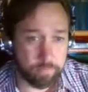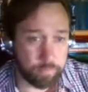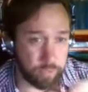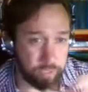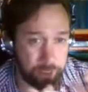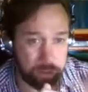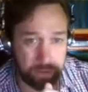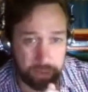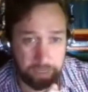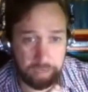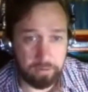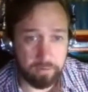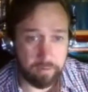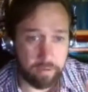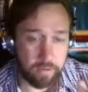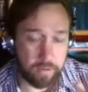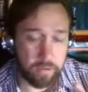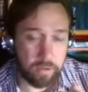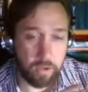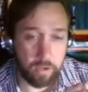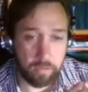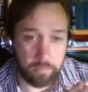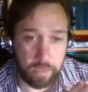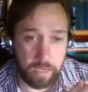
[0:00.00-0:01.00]
in.
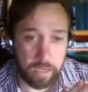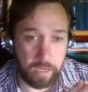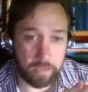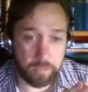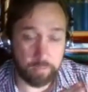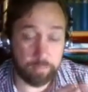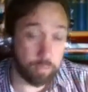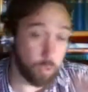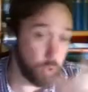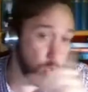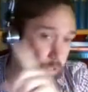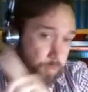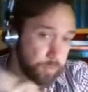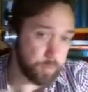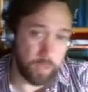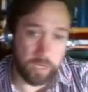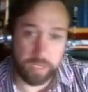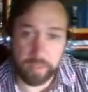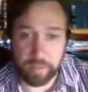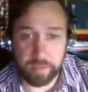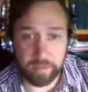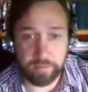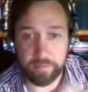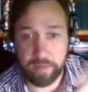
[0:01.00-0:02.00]
Block
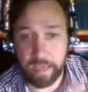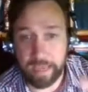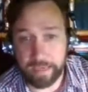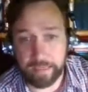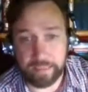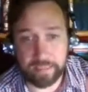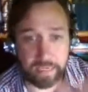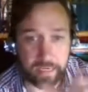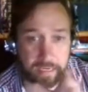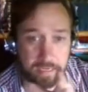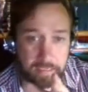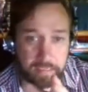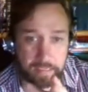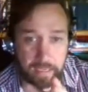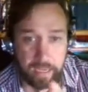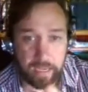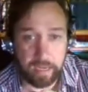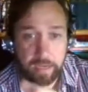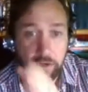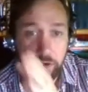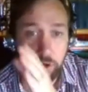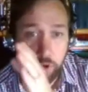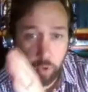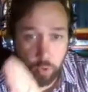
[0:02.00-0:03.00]
breathing, 8 seconds
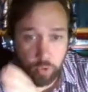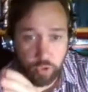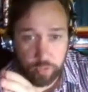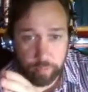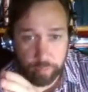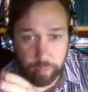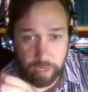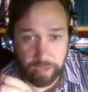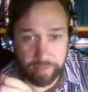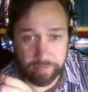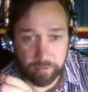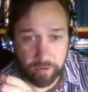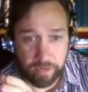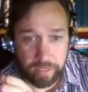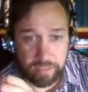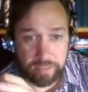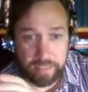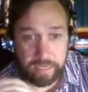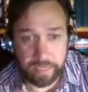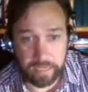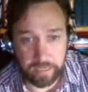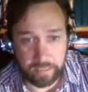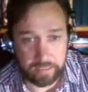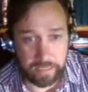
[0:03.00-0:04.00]
in, hold your breath for 8
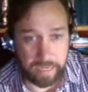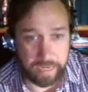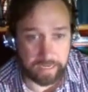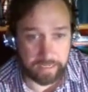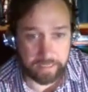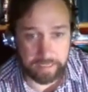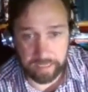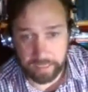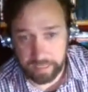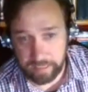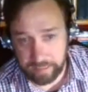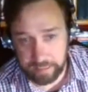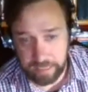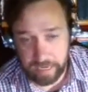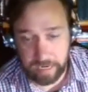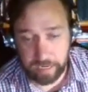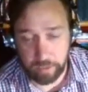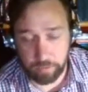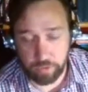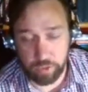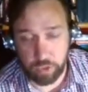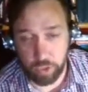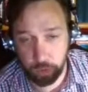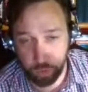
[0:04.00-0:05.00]
seconds, 8 seconds
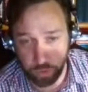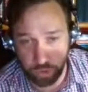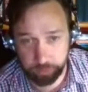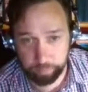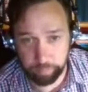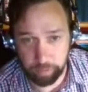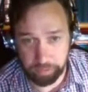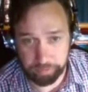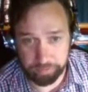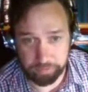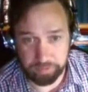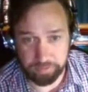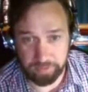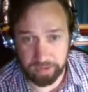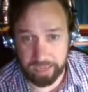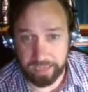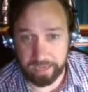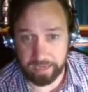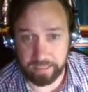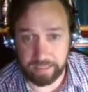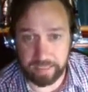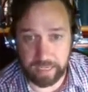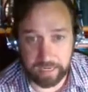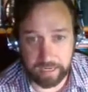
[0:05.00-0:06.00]
out, hold your breath for
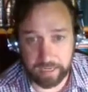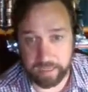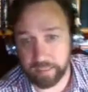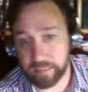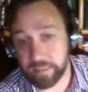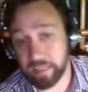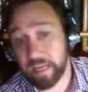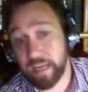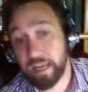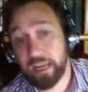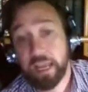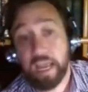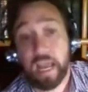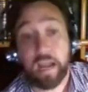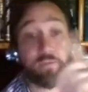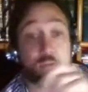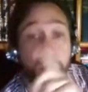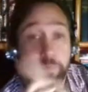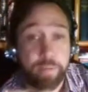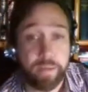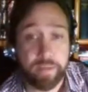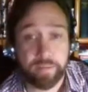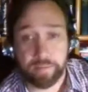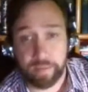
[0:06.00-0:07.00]
8 seconds, and
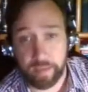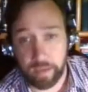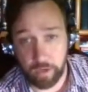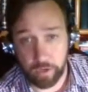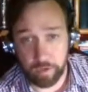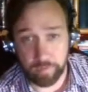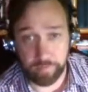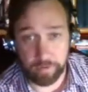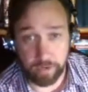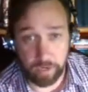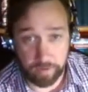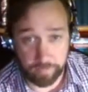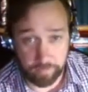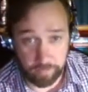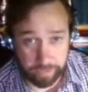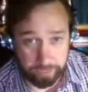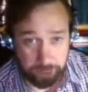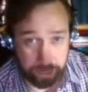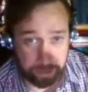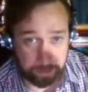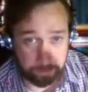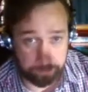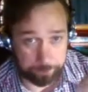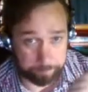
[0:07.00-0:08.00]
repeat that over and over
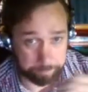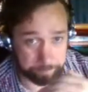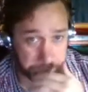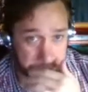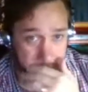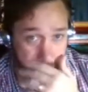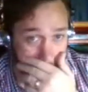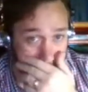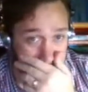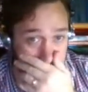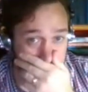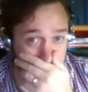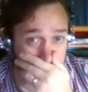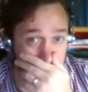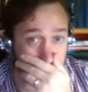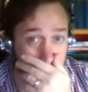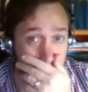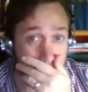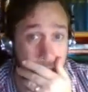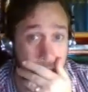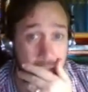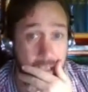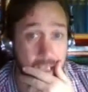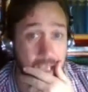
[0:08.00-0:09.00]
again.
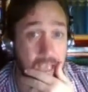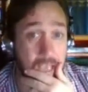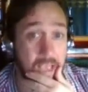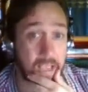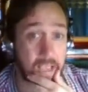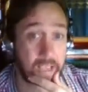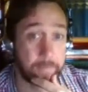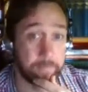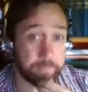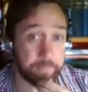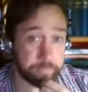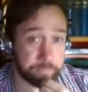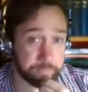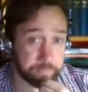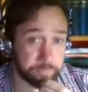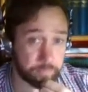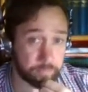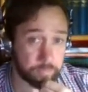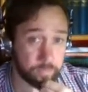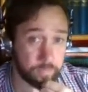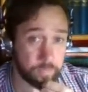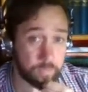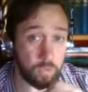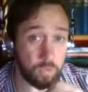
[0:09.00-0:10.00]

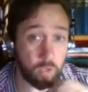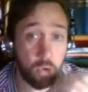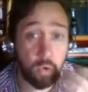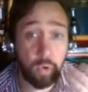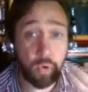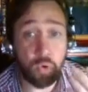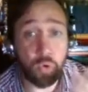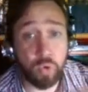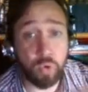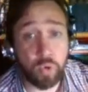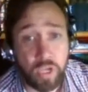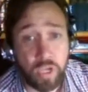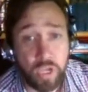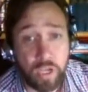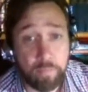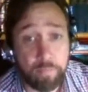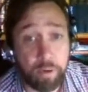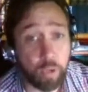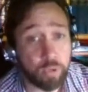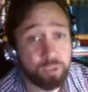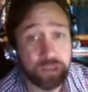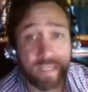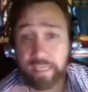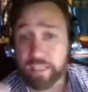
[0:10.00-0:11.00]
Or
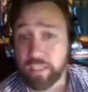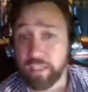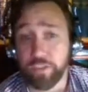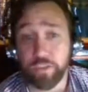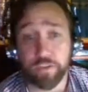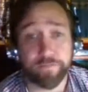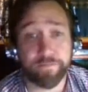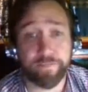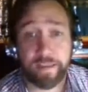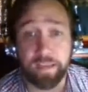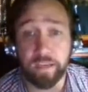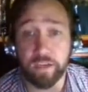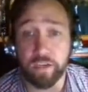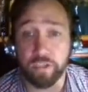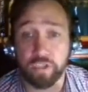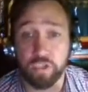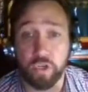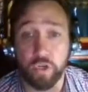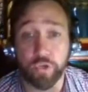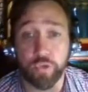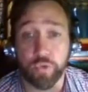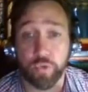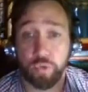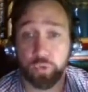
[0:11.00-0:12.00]
pulsating your fingers
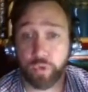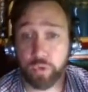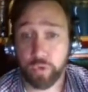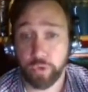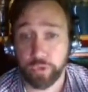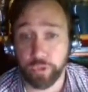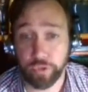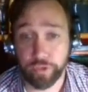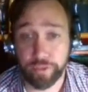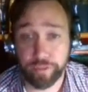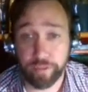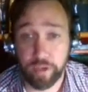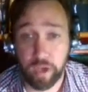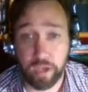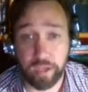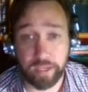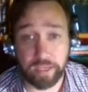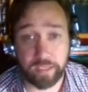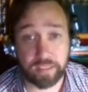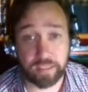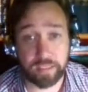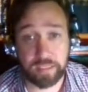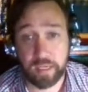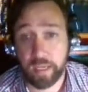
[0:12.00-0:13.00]
on your
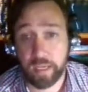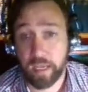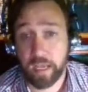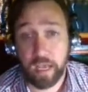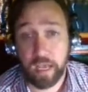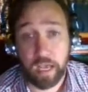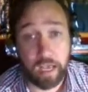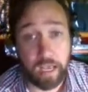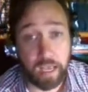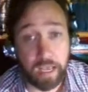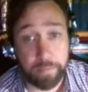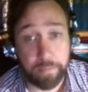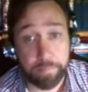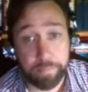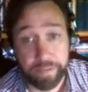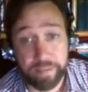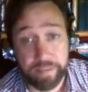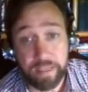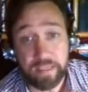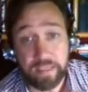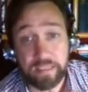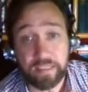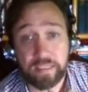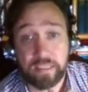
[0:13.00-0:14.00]
thighs.
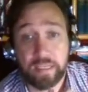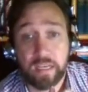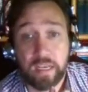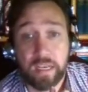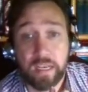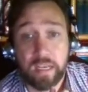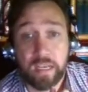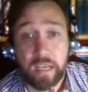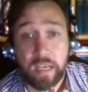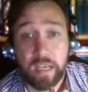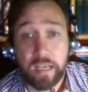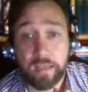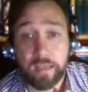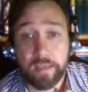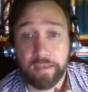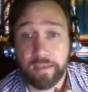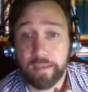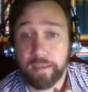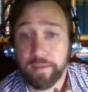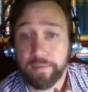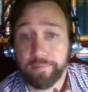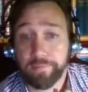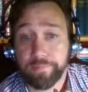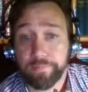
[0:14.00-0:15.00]
These
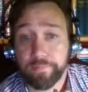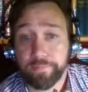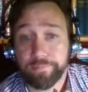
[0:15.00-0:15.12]
are